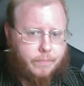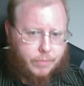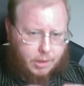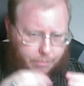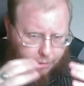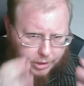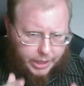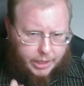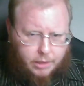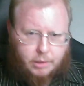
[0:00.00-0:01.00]

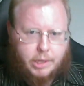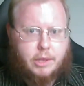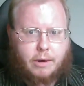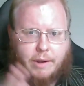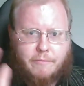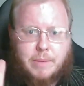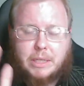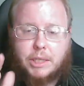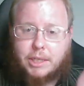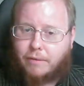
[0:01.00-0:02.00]
Particularly, there have
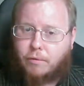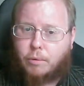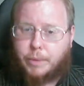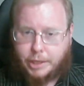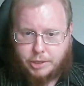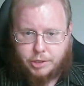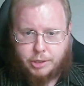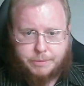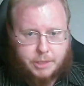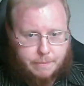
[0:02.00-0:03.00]
been several
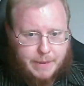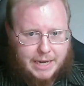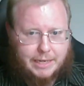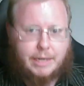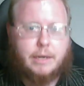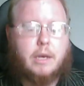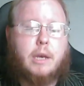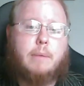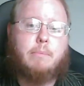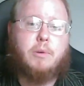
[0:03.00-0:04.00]
relationships depicted
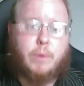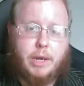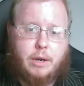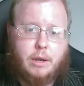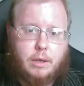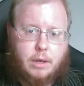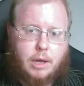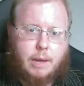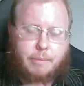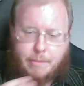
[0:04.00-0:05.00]
between
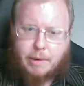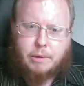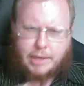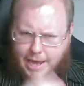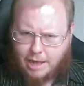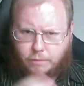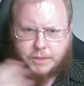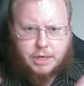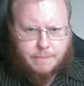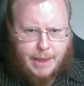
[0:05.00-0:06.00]
uh, primarily
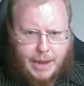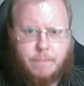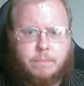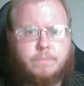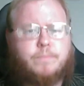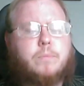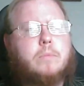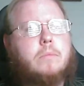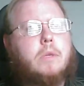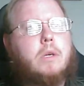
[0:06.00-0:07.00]
elves and men,
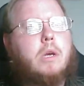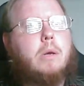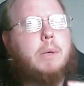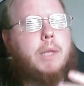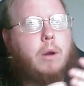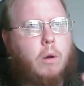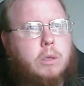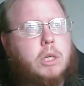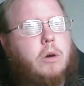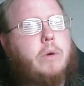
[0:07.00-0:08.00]
and then
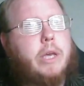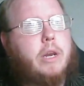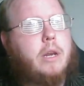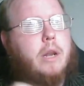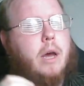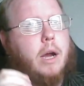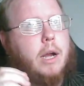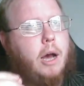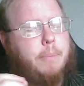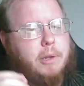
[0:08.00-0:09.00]
also, in a
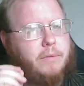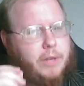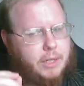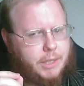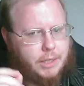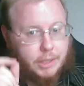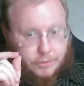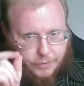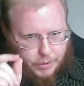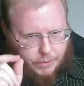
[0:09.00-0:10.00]
couple of
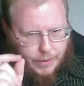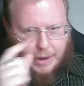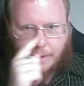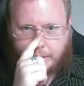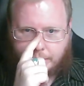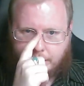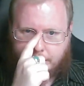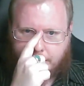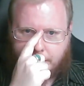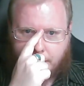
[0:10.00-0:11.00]
instances, very rare
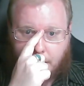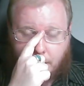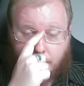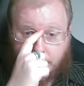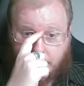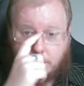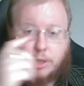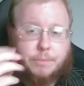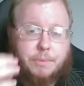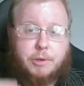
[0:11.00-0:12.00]
instances,
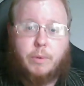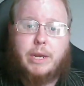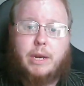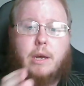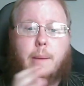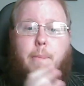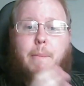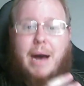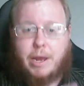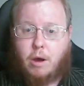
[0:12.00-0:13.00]
relationships between
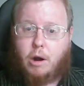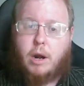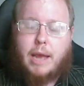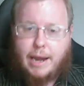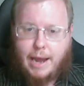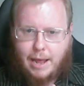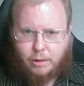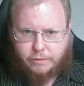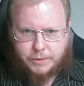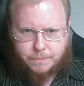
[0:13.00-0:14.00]
Maiar and elves.